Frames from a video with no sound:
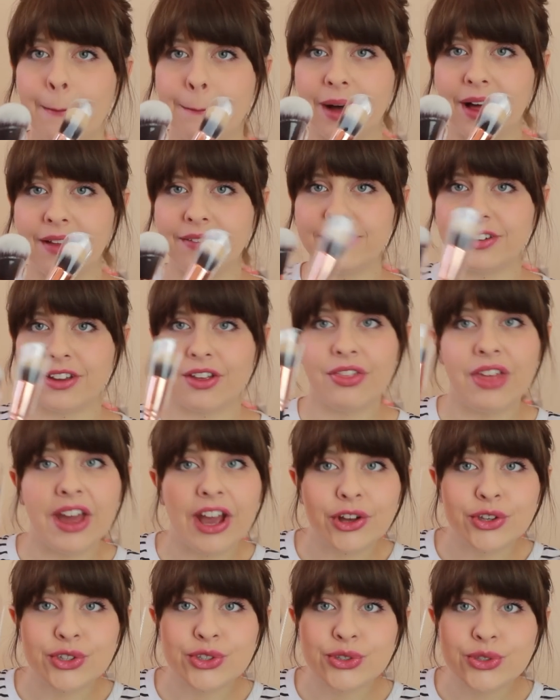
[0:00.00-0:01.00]
But they
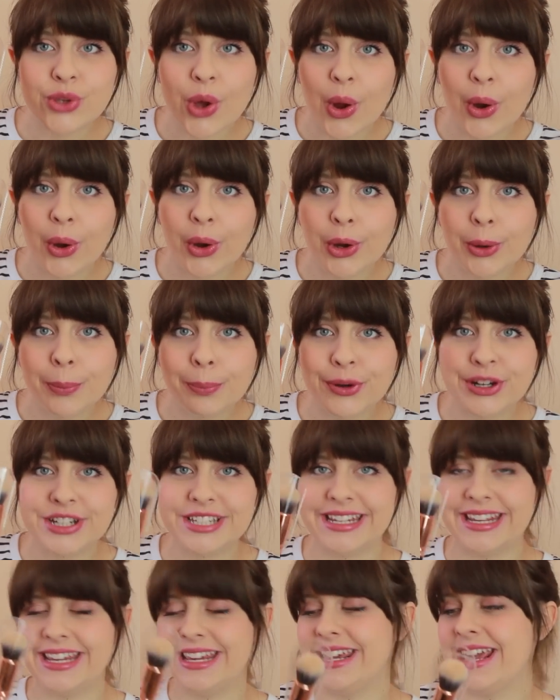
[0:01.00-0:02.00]
are so
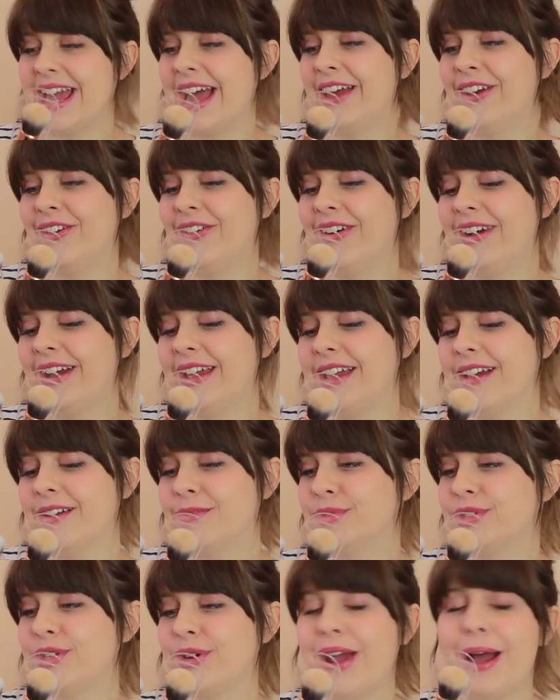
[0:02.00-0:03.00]
pretty, and I
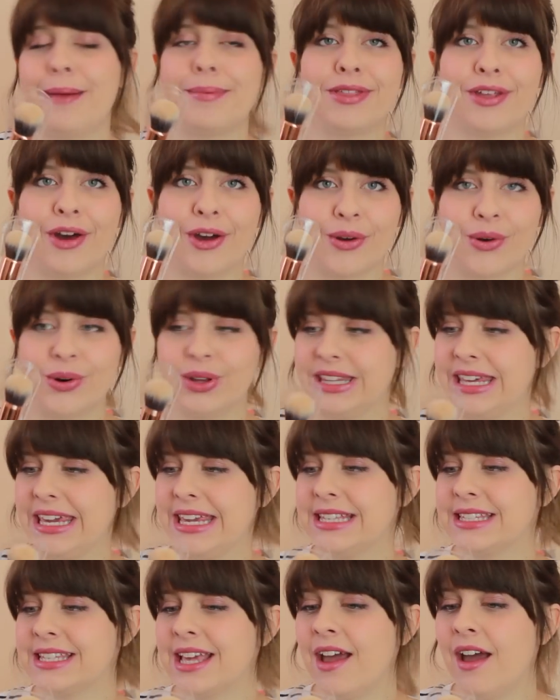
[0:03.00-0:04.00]
am so happy that I got
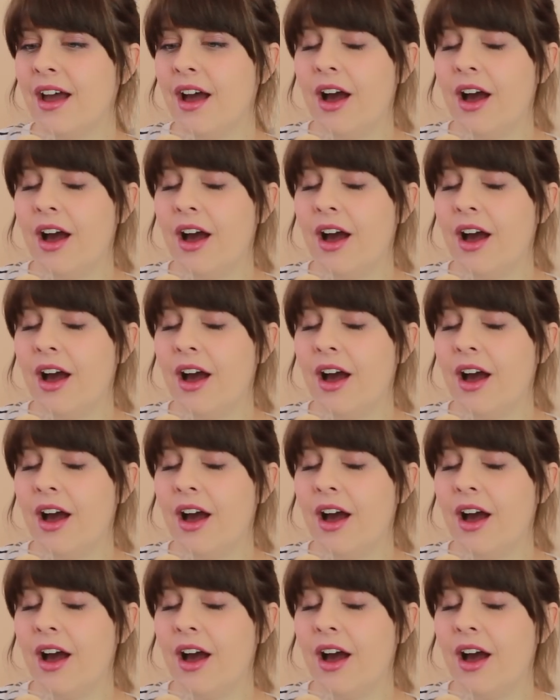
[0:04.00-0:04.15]
these.